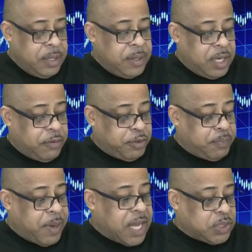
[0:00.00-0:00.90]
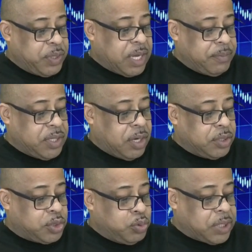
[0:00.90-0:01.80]
Yeah, for the past week, I'm
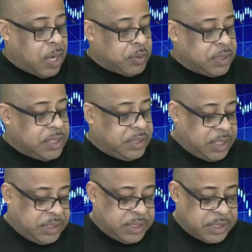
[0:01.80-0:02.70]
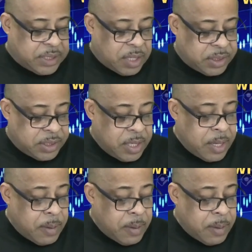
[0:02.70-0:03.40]
down $2,066.